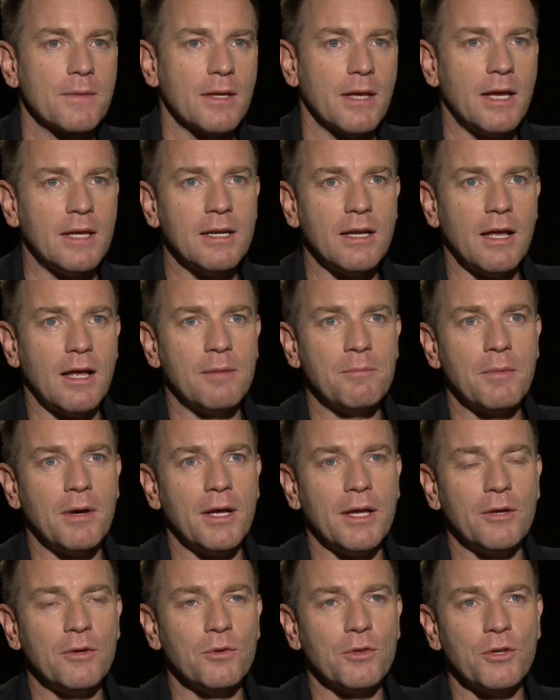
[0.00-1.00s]
And
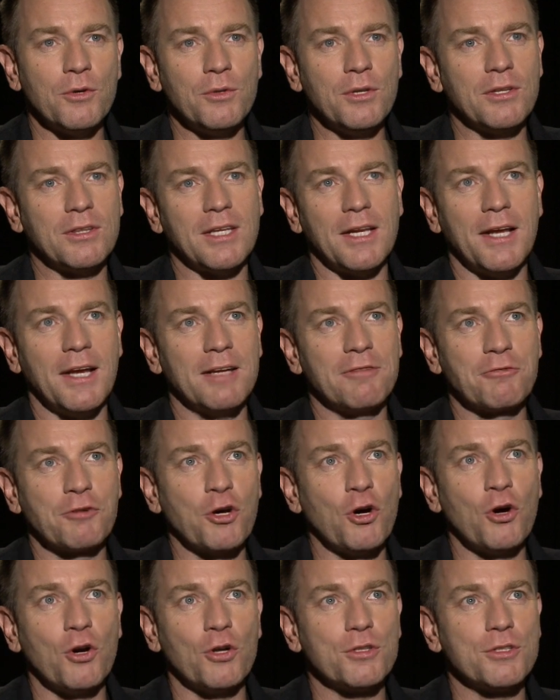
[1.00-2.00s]
the only thing I've
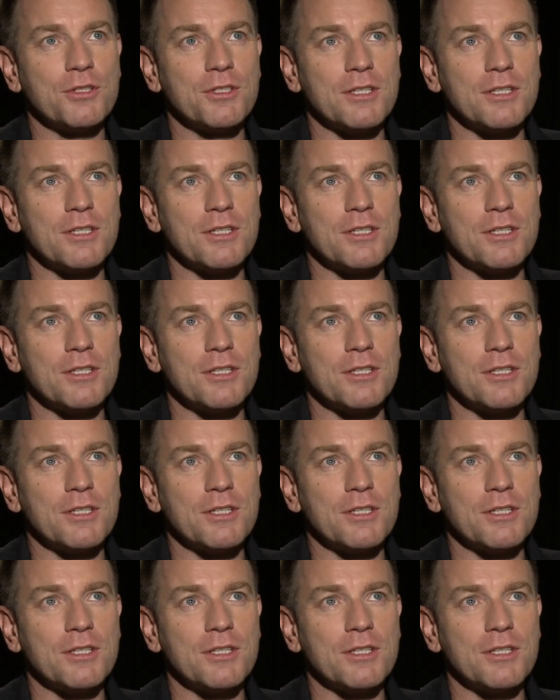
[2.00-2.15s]
got